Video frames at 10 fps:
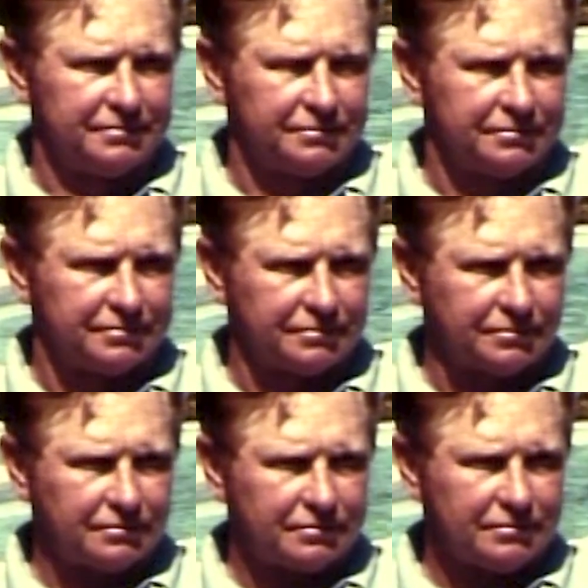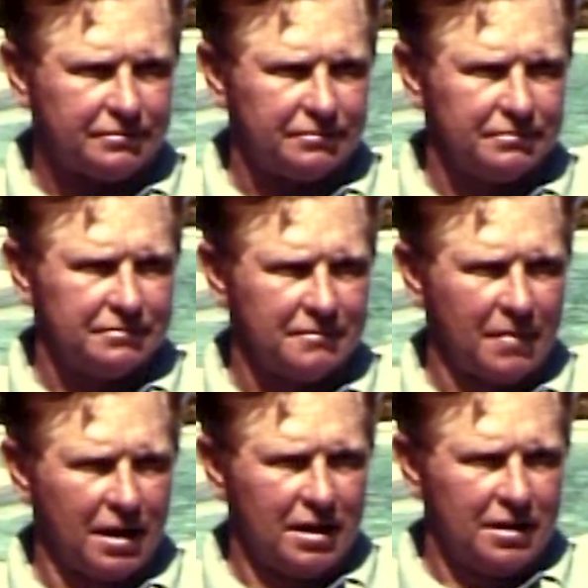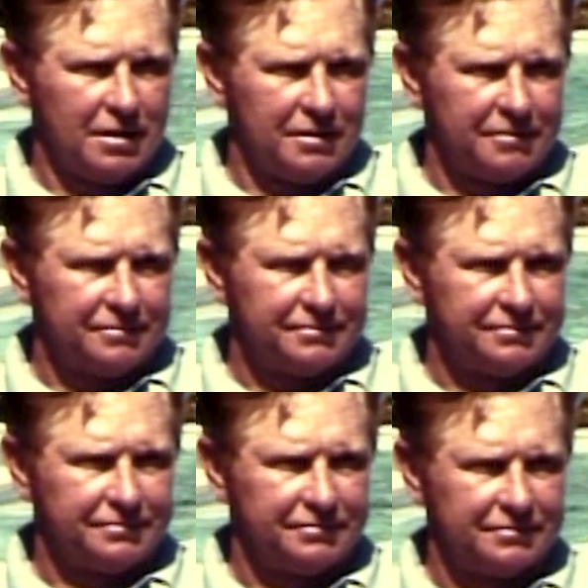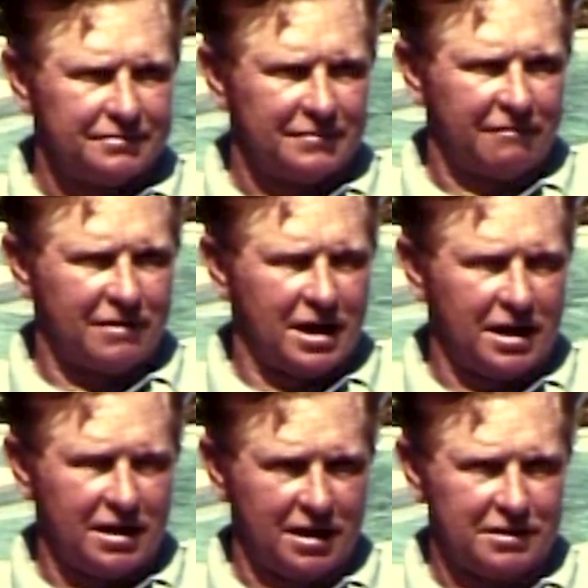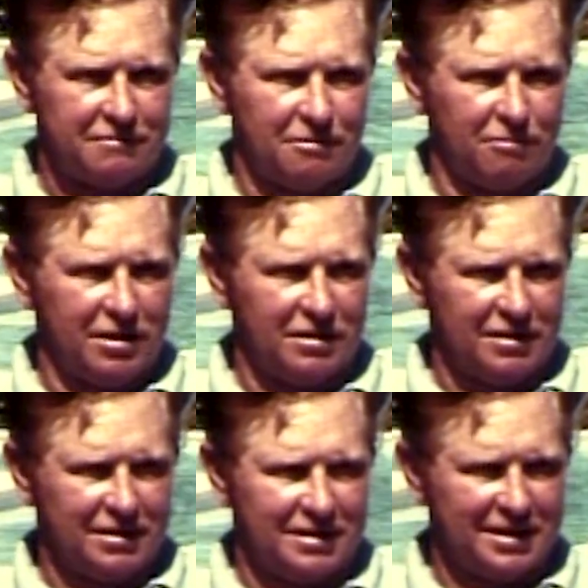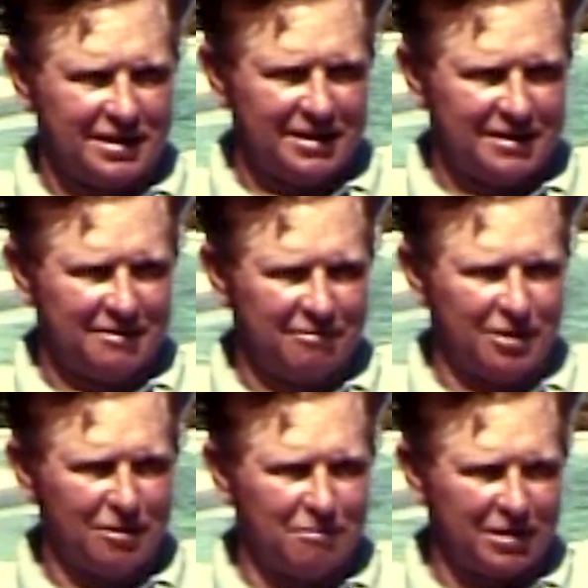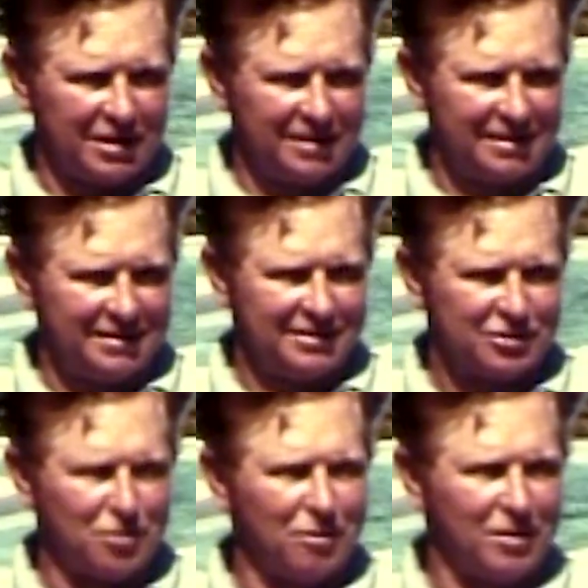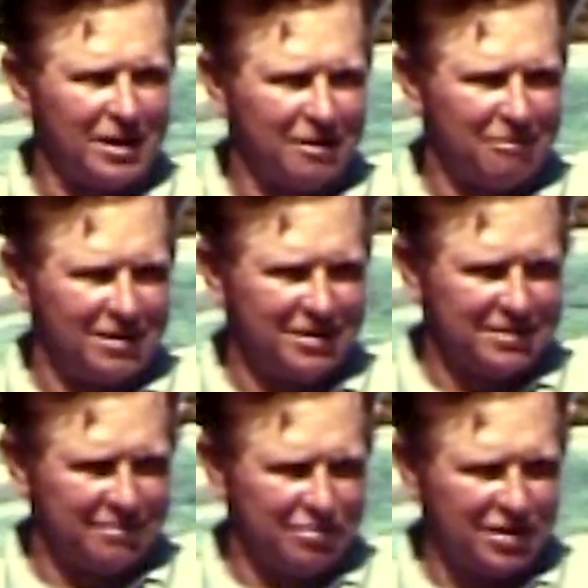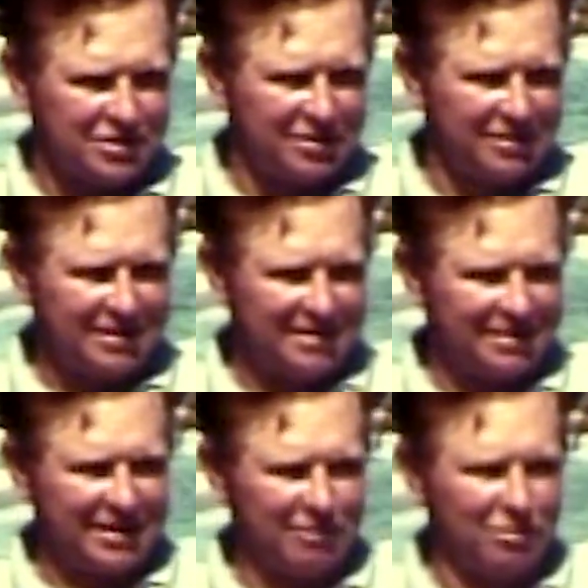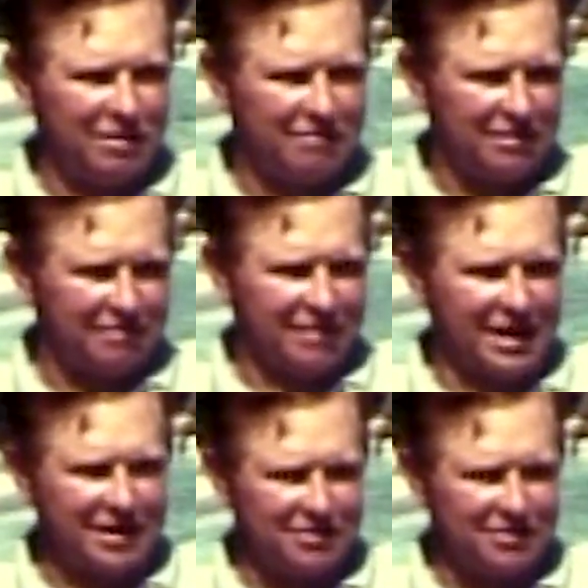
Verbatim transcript: And Friday night, it'll be for real. Friday night is for real, and uh, we hope we can score a lot of runs and pitch good and, and win for the fans